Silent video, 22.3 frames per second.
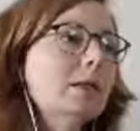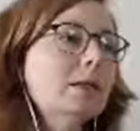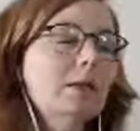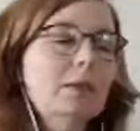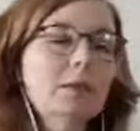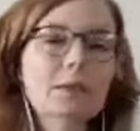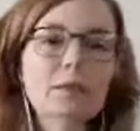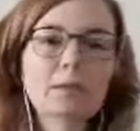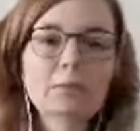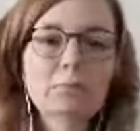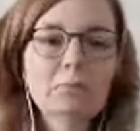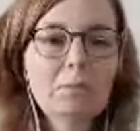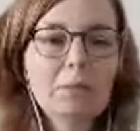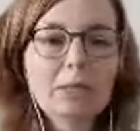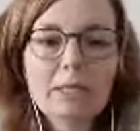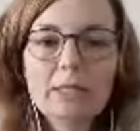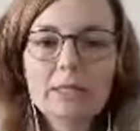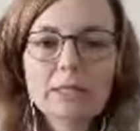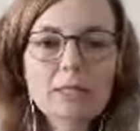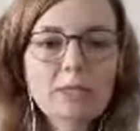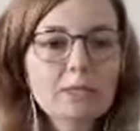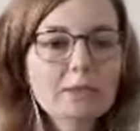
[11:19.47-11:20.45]
uh,
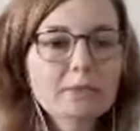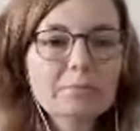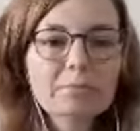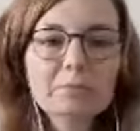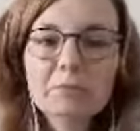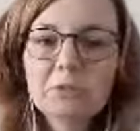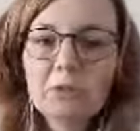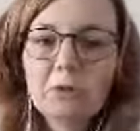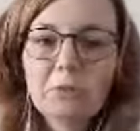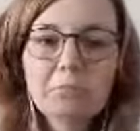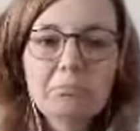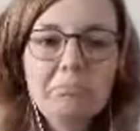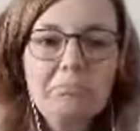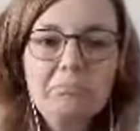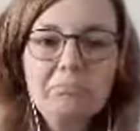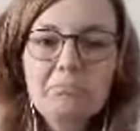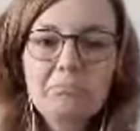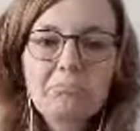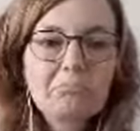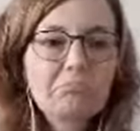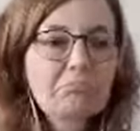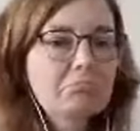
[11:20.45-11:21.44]
Malaysia, so
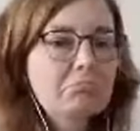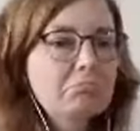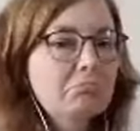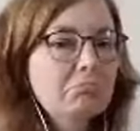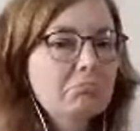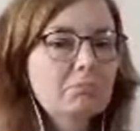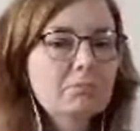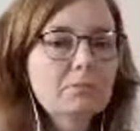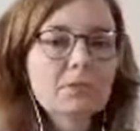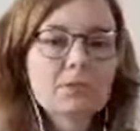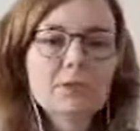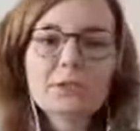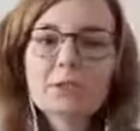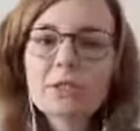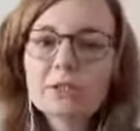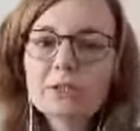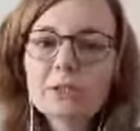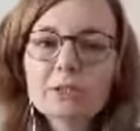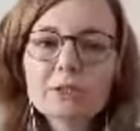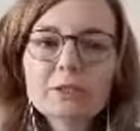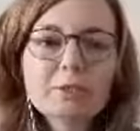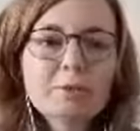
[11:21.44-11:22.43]

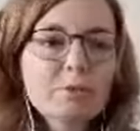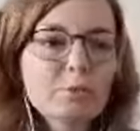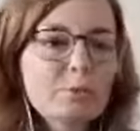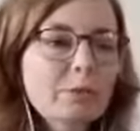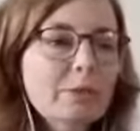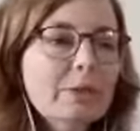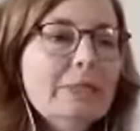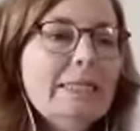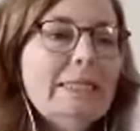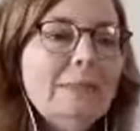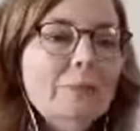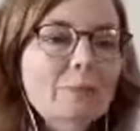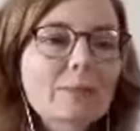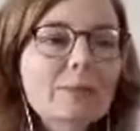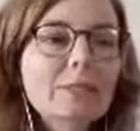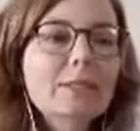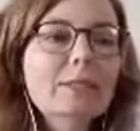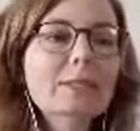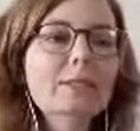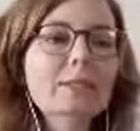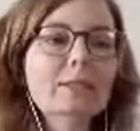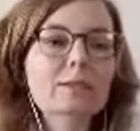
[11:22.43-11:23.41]
doesn't really,
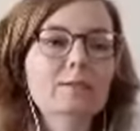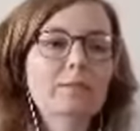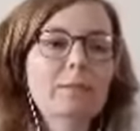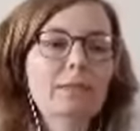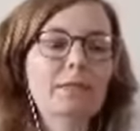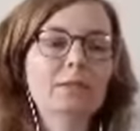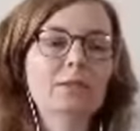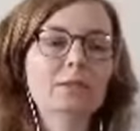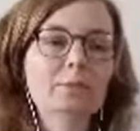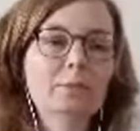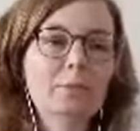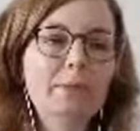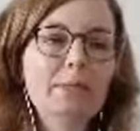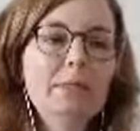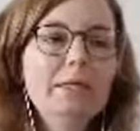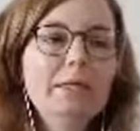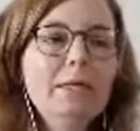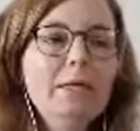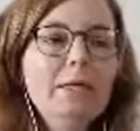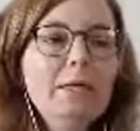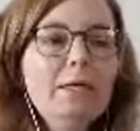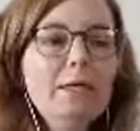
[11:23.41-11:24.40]
really doesn't matter to me.
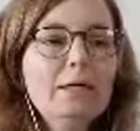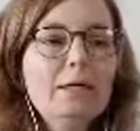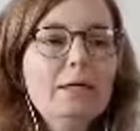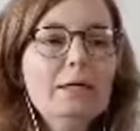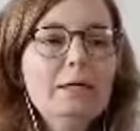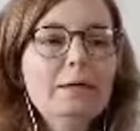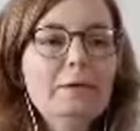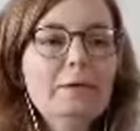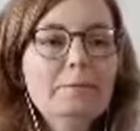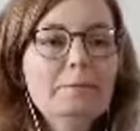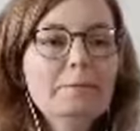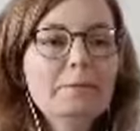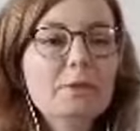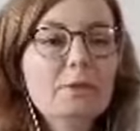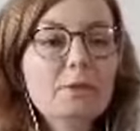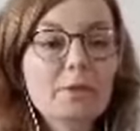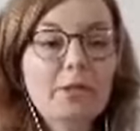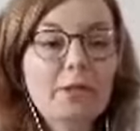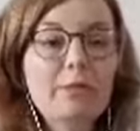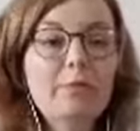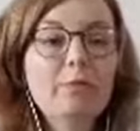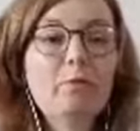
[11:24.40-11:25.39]
Um, so
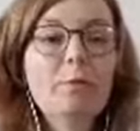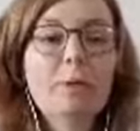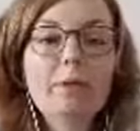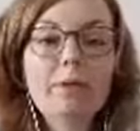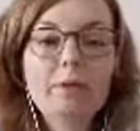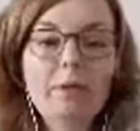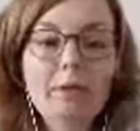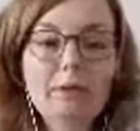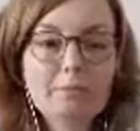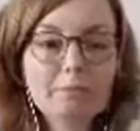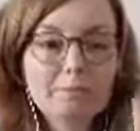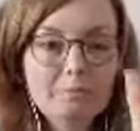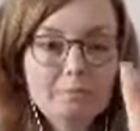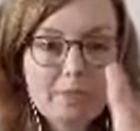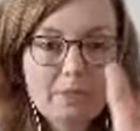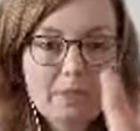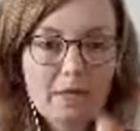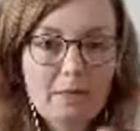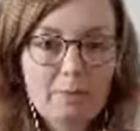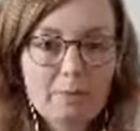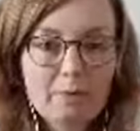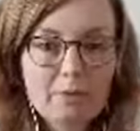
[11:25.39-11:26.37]
the giveaway thing,
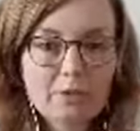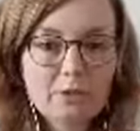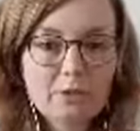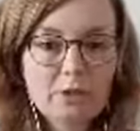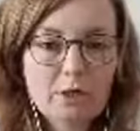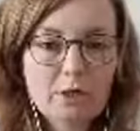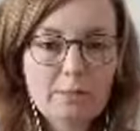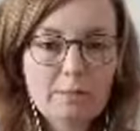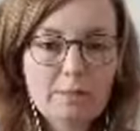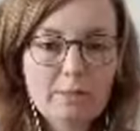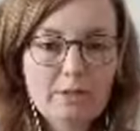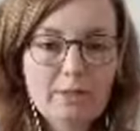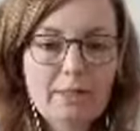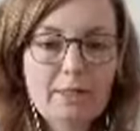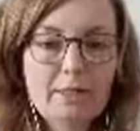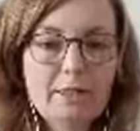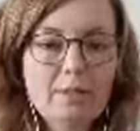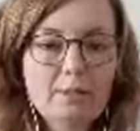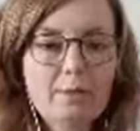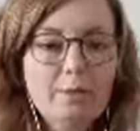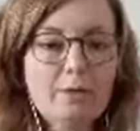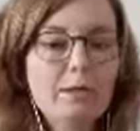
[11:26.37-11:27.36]
I'm going to talk about that, and
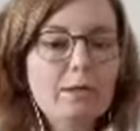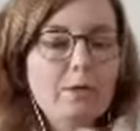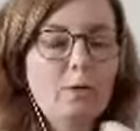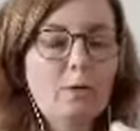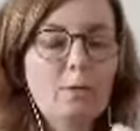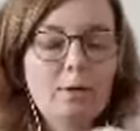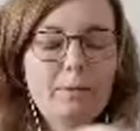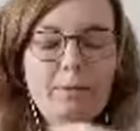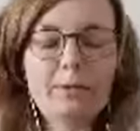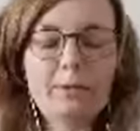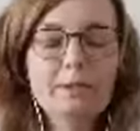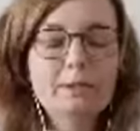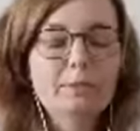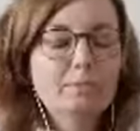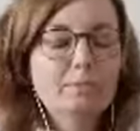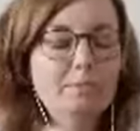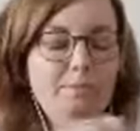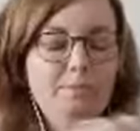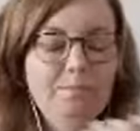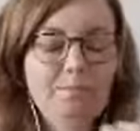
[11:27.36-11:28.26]
then I'm going to quit because